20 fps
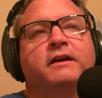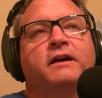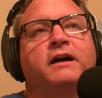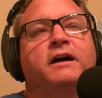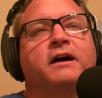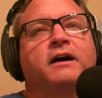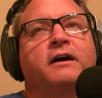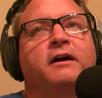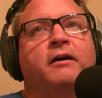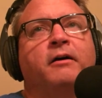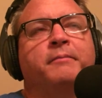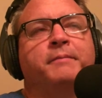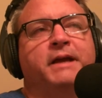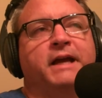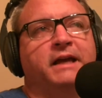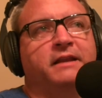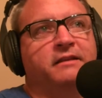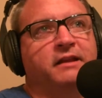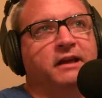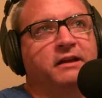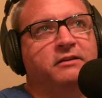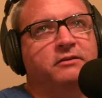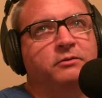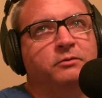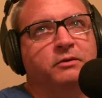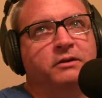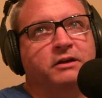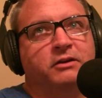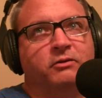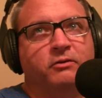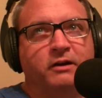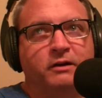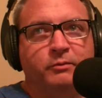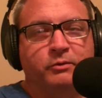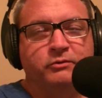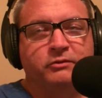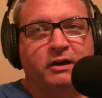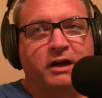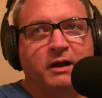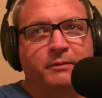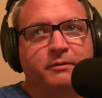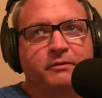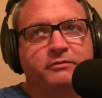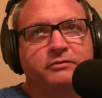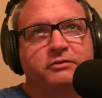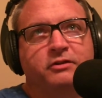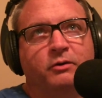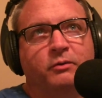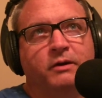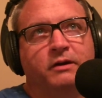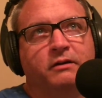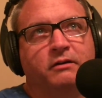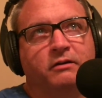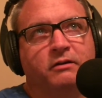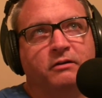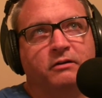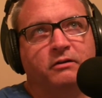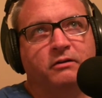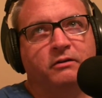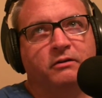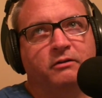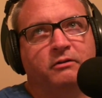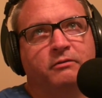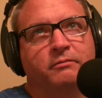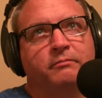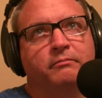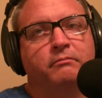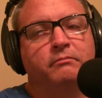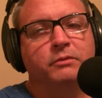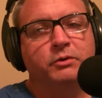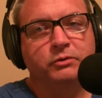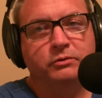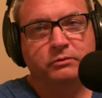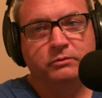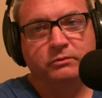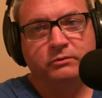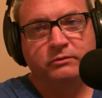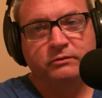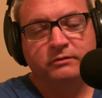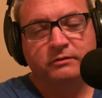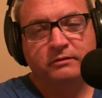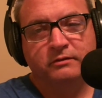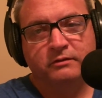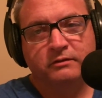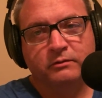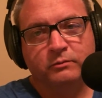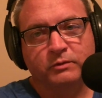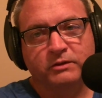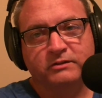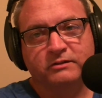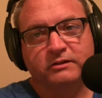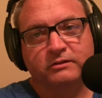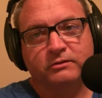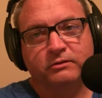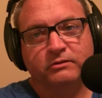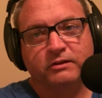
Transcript: And they do an incredible job of showing her moods. When she's on